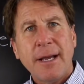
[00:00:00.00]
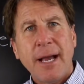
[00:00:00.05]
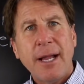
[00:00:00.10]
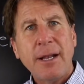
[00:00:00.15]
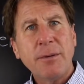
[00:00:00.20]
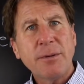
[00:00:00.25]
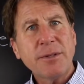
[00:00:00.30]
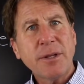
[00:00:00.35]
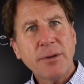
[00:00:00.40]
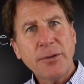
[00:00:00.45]
And
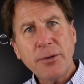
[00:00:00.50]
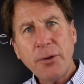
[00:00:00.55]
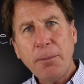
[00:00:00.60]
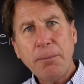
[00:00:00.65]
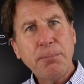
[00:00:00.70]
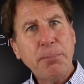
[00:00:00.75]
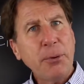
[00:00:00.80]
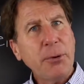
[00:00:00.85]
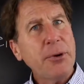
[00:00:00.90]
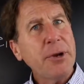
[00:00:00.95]
there was a little
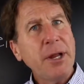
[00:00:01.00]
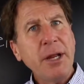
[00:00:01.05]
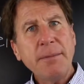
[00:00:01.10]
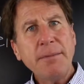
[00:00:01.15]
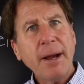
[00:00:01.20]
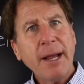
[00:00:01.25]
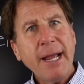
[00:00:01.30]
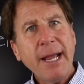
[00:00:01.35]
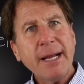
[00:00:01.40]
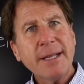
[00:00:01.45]
birdie in
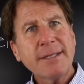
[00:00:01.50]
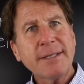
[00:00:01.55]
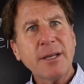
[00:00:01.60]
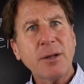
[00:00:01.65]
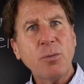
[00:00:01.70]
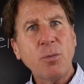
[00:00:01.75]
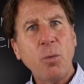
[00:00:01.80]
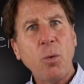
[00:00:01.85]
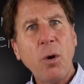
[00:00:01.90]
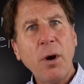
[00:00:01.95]
my head
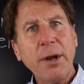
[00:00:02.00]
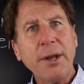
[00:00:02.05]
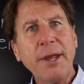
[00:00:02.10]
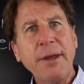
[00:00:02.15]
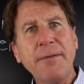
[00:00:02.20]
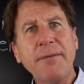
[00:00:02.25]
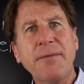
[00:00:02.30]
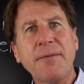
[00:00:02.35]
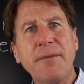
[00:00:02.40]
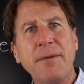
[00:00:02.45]
said, what
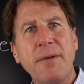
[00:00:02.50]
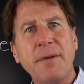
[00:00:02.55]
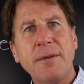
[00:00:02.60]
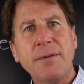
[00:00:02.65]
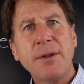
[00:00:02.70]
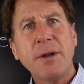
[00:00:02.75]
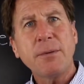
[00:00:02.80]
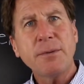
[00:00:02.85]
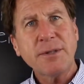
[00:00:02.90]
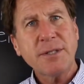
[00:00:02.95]
if
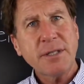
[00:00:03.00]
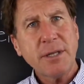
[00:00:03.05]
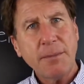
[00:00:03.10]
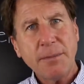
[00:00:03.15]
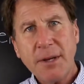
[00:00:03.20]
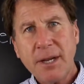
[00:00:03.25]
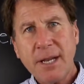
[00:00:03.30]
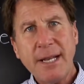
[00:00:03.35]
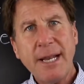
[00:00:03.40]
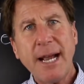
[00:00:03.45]
there was
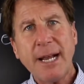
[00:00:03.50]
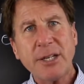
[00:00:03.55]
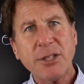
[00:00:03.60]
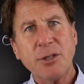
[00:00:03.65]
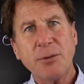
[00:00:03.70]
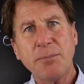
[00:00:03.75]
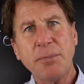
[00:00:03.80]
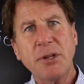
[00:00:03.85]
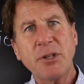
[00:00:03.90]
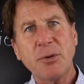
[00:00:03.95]
some
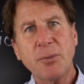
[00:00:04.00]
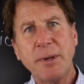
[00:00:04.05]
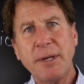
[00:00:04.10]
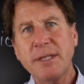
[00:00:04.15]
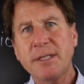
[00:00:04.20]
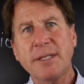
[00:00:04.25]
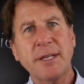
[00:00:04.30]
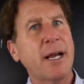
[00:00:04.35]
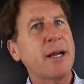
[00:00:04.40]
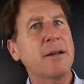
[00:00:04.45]
connection
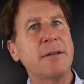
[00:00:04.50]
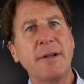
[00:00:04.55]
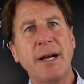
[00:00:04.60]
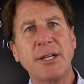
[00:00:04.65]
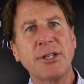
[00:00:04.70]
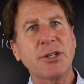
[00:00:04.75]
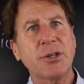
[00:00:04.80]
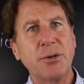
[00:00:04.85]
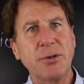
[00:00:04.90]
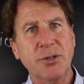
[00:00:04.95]
between
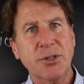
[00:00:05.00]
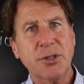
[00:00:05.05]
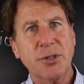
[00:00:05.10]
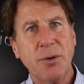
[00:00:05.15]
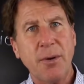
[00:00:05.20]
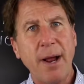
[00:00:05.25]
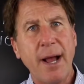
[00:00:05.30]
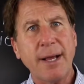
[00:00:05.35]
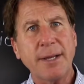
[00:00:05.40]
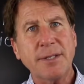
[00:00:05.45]
psychological
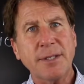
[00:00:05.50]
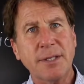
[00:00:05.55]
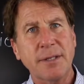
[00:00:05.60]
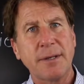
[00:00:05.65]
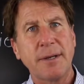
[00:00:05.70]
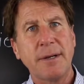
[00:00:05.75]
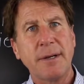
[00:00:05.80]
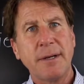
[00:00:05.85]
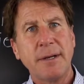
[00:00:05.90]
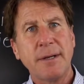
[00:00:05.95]

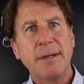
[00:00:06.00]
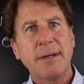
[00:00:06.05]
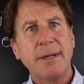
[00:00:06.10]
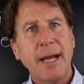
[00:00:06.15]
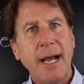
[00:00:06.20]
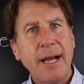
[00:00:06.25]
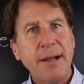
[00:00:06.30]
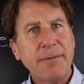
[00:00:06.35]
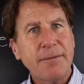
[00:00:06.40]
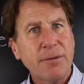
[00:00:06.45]
stress
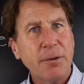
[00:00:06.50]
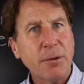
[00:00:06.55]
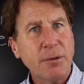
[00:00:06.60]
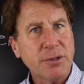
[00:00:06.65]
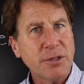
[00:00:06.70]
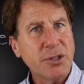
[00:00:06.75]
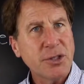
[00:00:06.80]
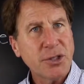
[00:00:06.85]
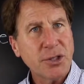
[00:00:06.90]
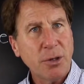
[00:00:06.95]
and
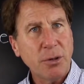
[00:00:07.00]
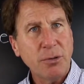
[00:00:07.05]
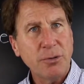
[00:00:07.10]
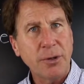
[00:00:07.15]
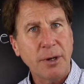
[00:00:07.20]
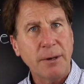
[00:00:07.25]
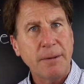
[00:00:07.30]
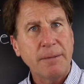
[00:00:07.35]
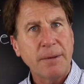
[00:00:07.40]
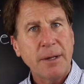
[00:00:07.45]
frozen
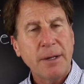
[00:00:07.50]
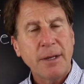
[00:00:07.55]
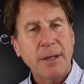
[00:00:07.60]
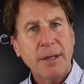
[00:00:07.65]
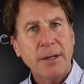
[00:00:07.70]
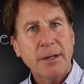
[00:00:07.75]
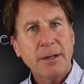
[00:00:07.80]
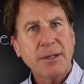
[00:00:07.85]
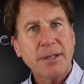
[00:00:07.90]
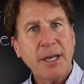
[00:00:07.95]
shoulder?
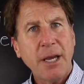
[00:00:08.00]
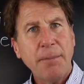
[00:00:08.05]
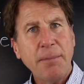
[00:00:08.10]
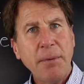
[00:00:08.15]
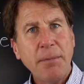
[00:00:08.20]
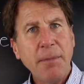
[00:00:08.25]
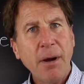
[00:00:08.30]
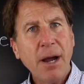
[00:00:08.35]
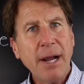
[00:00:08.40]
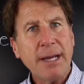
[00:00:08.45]
Because keep
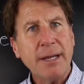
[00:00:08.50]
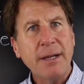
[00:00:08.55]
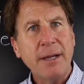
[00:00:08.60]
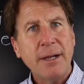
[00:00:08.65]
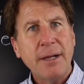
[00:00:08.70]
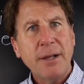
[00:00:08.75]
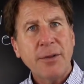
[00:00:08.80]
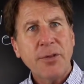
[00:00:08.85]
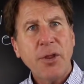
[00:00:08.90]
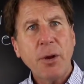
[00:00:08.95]
in mind,
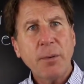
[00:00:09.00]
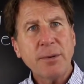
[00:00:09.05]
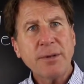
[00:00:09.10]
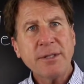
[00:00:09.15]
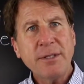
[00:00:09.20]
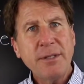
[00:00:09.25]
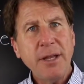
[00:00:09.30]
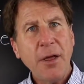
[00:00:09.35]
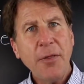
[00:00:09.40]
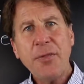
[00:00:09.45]
there
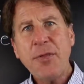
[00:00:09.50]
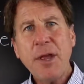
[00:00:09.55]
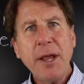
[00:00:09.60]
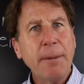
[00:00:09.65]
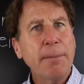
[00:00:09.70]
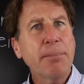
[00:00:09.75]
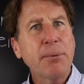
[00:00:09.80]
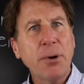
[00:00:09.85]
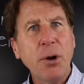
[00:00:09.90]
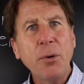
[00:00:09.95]
was
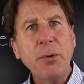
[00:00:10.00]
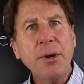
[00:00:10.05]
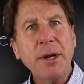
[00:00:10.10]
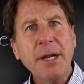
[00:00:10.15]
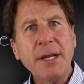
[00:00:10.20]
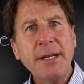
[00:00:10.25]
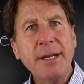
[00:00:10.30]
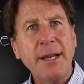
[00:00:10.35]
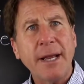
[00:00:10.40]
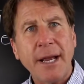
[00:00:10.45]
nothing
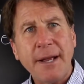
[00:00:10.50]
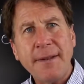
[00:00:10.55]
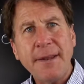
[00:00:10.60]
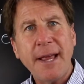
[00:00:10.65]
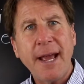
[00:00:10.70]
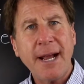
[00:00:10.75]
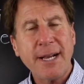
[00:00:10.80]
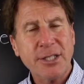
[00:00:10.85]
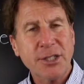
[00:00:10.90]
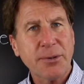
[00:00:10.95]
broken in
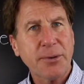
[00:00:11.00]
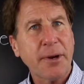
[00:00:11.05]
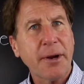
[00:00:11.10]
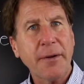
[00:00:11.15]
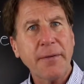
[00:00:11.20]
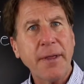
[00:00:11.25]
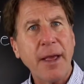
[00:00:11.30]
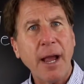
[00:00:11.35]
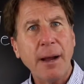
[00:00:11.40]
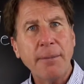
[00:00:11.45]
the X-ray
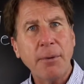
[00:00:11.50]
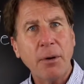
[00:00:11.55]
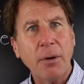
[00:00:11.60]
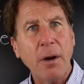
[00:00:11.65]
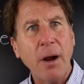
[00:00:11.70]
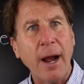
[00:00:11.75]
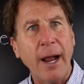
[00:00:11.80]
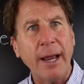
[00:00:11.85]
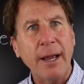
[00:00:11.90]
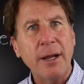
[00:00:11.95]
or the
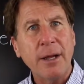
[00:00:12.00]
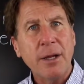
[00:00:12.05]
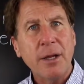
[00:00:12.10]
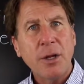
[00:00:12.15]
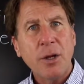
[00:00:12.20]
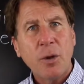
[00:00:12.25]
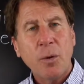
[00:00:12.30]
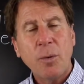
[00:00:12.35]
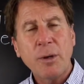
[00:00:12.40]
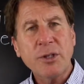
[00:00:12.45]
MRI,
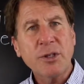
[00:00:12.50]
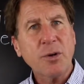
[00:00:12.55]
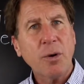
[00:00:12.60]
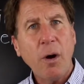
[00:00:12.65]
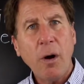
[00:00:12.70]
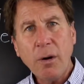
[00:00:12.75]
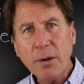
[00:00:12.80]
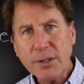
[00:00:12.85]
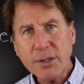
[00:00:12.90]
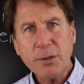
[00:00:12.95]
which
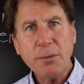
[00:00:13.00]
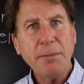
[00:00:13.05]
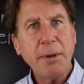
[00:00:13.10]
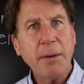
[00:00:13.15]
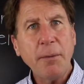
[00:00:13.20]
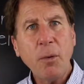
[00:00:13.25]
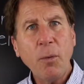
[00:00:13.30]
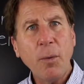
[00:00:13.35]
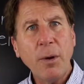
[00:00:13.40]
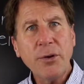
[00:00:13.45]
also
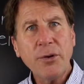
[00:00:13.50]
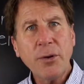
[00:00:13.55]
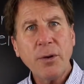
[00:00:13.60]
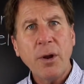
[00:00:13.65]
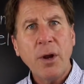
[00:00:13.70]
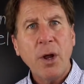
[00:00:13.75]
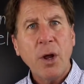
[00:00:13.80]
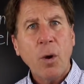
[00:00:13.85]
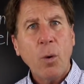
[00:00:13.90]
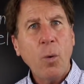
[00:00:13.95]
made me
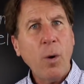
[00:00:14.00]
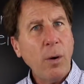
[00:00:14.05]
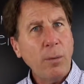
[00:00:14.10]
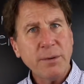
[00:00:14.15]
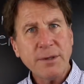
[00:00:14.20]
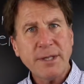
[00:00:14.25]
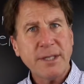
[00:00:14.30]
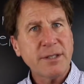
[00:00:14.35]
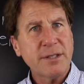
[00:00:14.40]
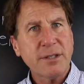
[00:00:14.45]
wonder, what
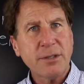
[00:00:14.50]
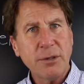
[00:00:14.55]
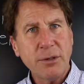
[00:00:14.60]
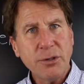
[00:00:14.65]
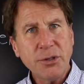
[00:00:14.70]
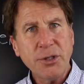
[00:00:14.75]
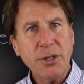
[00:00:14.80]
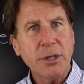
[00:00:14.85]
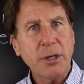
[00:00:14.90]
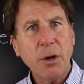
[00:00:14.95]
was the
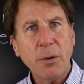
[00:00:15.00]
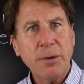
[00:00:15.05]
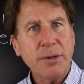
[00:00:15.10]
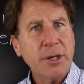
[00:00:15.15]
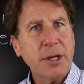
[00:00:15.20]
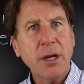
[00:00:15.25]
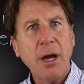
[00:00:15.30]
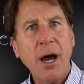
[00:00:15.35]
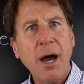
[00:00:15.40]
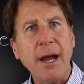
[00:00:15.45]
surgeon going
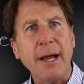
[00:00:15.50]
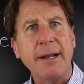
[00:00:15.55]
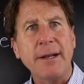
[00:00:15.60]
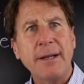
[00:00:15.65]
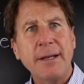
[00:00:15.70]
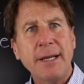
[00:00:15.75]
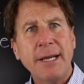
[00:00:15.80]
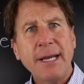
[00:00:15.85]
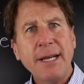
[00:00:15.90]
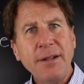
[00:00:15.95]
to
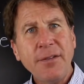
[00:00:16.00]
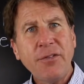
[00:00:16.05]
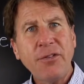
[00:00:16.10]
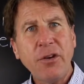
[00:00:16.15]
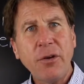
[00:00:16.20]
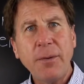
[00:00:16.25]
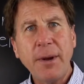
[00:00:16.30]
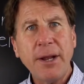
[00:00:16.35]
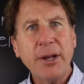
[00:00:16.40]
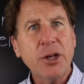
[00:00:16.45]
cut
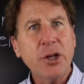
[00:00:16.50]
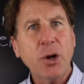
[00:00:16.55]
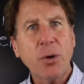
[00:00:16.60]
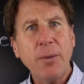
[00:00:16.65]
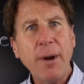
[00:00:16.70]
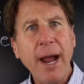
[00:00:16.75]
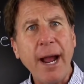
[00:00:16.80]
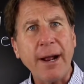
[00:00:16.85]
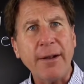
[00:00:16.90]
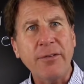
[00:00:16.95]
into and
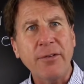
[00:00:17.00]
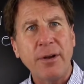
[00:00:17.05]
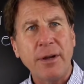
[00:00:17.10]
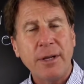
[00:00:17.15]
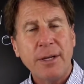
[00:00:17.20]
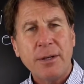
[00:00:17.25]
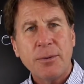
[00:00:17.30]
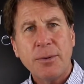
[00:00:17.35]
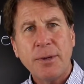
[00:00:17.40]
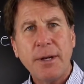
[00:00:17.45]
correct
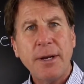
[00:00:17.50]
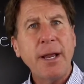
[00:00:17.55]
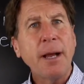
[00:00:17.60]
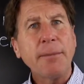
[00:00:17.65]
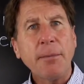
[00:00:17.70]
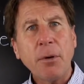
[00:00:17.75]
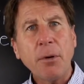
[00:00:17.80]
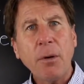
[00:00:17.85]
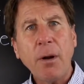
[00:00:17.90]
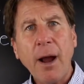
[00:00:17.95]
when an
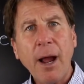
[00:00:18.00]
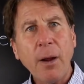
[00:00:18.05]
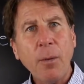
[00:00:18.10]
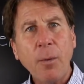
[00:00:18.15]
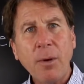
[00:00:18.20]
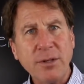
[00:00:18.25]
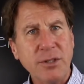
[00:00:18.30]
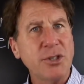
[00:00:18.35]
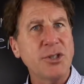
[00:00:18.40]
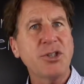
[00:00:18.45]
MRI
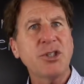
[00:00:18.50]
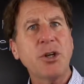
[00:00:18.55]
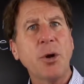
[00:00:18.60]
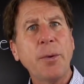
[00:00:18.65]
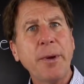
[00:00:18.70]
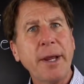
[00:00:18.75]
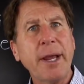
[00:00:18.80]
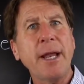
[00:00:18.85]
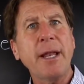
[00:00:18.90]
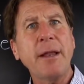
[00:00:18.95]
wasn't
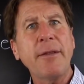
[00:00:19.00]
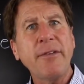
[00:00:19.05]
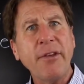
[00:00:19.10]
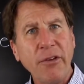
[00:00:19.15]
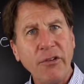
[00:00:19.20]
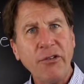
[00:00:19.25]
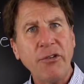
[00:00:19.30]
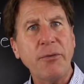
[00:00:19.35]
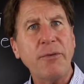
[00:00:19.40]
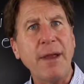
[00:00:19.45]
showing any
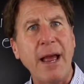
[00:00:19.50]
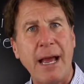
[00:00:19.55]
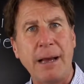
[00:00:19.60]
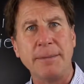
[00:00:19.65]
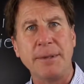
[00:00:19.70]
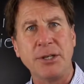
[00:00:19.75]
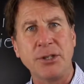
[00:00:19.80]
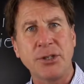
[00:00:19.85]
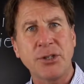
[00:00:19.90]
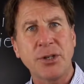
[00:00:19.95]
tissue
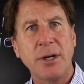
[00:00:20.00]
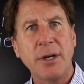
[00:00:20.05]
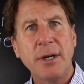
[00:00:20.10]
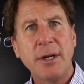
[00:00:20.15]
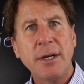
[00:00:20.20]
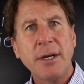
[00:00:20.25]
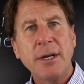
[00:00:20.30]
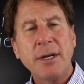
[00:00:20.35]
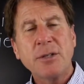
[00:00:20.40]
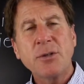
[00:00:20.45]
damage?
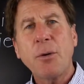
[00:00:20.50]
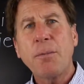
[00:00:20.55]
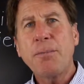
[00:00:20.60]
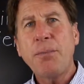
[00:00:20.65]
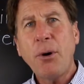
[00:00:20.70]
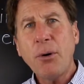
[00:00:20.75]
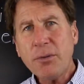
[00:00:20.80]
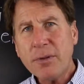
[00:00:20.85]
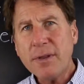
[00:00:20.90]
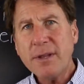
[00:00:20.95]
So
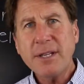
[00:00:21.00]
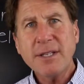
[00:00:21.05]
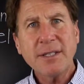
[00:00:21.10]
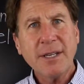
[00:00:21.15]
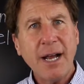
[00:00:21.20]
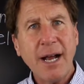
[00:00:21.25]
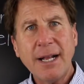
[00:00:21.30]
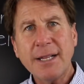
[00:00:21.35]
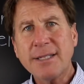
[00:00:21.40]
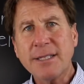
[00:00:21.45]
both of these
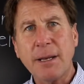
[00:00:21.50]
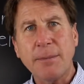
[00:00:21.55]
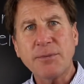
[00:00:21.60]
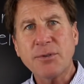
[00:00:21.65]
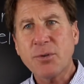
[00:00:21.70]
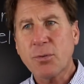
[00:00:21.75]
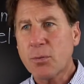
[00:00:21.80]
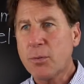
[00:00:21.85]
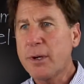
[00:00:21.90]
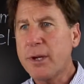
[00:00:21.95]

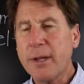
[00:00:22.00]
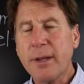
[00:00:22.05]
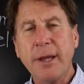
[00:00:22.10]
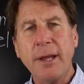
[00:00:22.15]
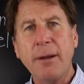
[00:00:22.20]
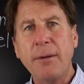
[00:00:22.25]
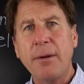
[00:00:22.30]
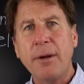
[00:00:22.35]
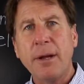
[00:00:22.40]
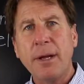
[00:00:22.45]
concepts
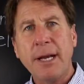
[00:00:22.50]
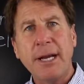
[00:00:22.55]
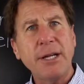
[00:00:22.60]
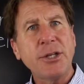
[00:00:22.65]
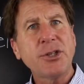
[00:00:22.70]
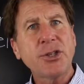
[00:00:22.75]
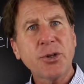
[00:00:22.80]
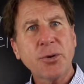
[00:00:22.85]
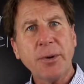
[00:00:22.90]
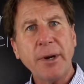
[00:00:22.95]
really
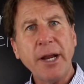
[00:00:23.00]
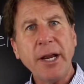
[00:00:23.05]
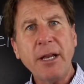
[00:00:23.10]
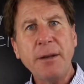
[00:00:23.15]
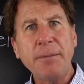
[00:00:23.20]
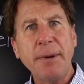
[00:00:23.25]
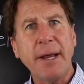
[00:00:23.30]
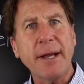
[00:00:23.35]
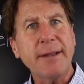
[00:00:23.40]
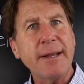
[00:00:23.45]

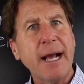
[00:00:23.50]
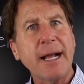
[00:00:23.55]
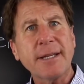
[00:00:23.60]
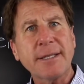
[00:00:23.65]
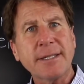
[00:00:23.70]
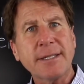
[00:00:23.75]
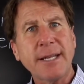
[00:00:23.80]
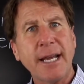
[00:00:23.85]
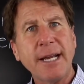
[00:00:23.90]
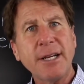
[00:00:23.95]
intrigued me at that
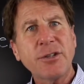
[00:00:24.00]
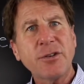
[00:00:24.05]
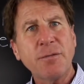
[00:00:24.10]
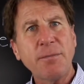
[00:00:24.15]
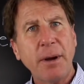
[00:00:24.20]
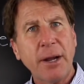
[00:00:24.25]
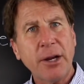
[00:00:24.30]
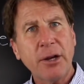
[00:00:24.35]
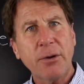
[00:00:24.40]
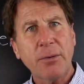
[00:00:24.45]
stage of
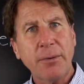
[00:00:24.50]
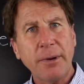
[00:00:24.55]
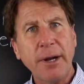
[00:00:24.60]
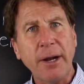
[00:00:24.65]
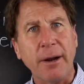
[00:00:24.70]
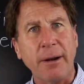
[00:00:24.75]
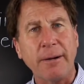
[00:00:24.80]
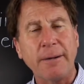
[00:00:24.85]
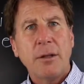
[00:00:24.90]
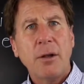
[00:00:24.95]
my
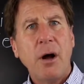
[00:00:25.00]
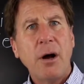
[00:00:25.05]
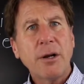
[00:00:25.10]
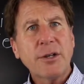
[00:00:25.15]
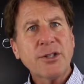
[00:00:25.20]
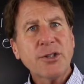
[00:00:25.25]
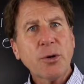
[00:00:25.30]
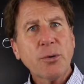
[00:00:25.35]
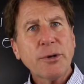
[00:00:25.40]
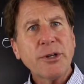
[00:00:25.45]
career. Long
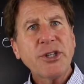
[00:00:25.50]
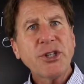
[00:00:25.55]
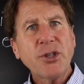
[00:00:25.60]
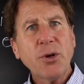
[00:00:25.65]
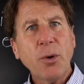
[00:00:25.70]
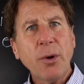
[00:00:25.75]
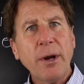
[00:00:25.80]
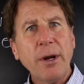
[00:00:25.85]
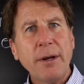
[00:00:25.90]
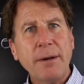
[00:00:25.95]
story
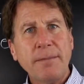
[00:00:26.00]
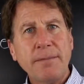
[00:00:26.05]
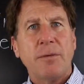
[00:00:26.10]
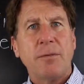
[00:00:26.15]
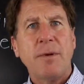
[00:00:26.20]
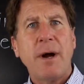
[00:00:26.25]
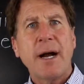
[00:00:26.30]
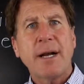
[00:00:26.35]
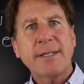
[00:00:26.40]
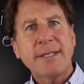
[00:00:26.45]
short,
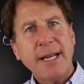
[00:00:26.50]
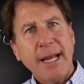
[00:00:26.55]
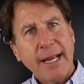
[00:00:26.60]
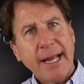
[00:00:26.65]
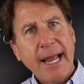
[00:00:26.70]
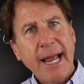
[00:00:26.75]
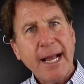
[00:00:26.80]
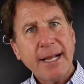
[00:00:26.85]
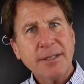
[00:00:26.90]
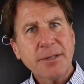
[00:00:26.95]
Roxanne
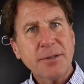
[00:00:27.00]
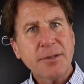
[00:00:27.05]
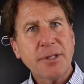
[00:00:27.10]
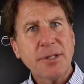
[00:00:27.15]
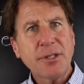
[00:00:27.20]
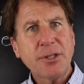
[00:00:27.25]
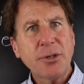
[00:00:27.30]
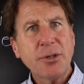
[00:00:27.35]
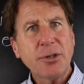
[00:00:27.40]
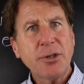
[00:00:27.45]
cancels
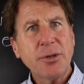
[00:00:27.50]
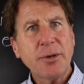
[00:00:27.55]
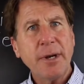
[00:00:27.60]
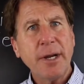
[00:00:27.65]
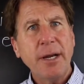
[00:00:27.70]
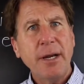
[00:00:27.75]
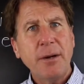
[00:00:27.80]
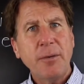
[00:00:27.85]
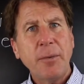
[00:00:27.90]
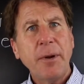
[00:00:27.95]
the
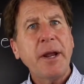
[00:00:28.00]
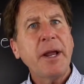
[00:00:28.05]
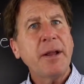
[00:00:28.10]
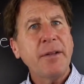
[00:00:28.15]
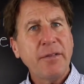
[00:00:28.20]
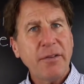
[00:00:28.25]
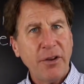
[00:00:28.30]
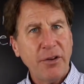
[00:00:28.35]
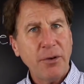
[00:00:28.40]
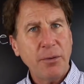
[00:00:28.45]
surgery, we
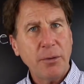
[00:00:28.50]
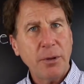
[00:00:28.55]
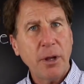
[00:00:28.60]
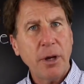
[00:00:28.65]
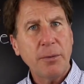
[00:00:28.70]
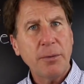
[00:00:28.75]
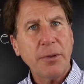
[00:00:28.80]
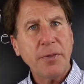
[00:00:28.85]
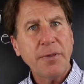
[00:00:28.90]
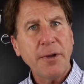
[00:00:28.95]
continue
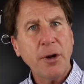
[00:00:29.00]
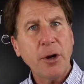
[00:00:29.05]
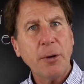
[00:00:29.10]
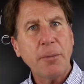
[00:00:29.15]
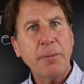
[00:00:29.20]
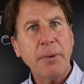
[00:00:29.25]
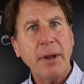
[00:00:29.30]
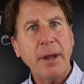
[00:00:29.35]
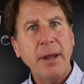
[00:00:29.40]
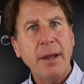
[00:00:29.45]
along with
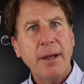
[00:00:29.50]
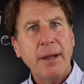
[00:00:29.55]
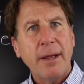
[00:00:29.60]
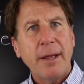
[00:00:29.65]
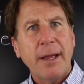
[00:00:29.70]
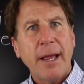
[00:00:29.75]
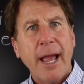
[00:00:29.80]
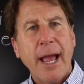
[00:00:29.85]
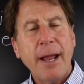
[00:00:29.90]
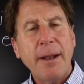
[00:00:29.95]
therapy,
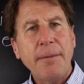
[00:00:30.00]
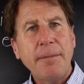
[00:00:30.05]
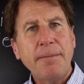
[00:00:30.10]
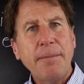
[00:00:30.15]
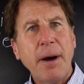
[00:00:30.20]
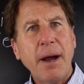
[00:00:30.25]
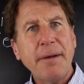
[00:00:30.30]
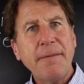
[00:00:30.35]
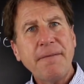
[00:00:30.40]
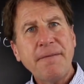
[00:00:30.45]
and
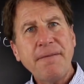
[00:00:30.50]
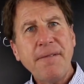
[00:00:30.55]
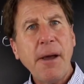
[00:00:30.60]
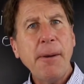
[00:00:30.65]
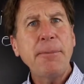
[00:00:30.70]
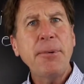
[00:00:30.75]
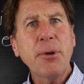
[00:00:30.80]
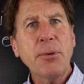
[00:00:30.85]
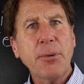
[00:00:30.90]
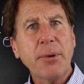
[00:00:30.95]
by
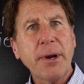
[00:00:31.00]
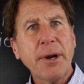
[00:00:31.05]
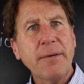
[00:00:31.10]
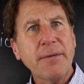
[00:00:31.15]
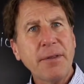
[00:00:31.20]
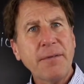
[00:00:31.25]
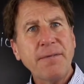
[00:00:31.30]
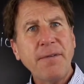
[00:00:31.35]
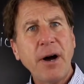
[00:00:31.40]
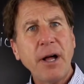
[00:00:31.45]
February
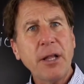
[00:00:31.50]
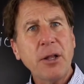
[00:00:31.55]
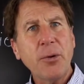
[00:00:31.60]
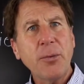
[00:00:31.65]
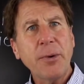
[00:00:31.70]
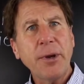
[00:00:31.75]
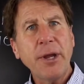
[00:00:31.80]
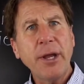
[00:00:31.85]
of the following